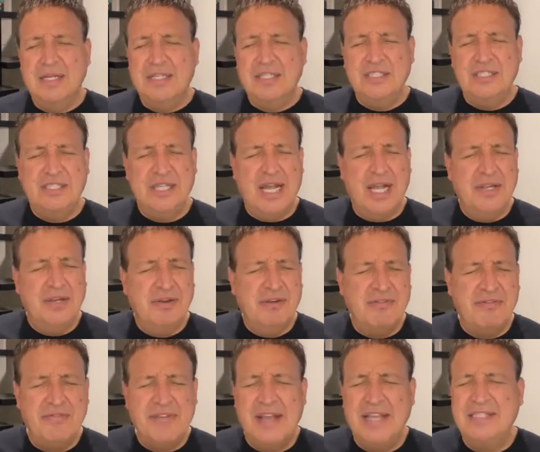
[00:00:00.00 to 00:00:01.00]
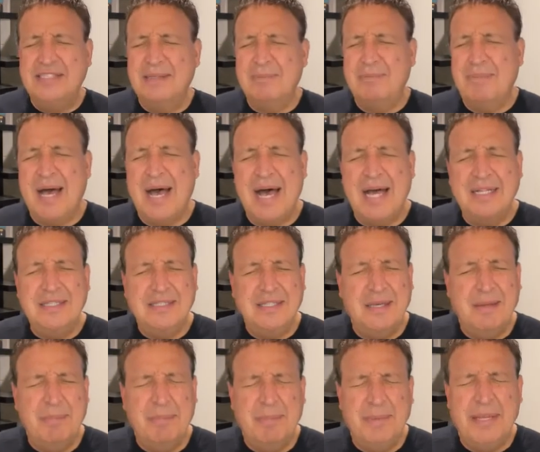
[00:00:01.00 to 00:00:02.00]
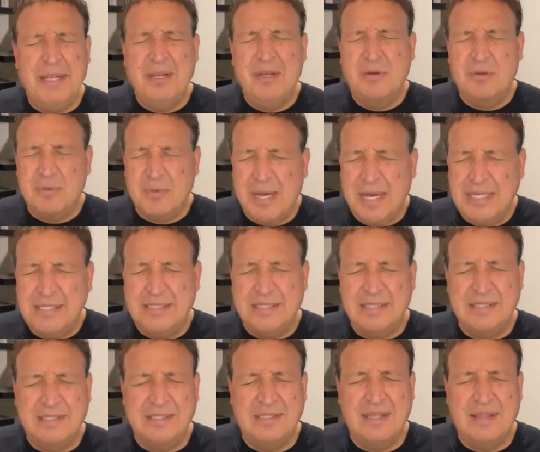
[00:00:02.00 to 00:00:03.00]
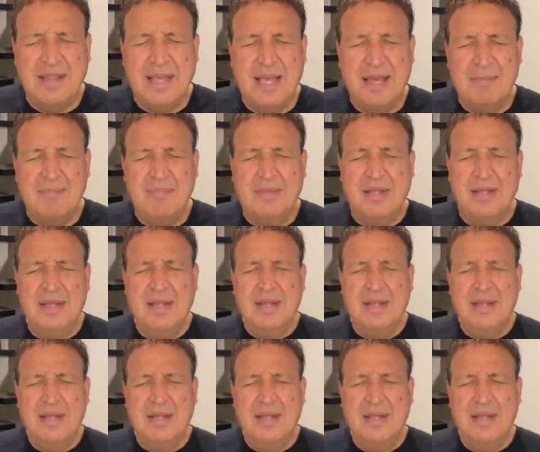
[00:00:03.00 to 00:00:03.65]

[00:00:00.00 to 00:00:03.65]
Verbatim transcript: Shine your face upon them, be gracious to them.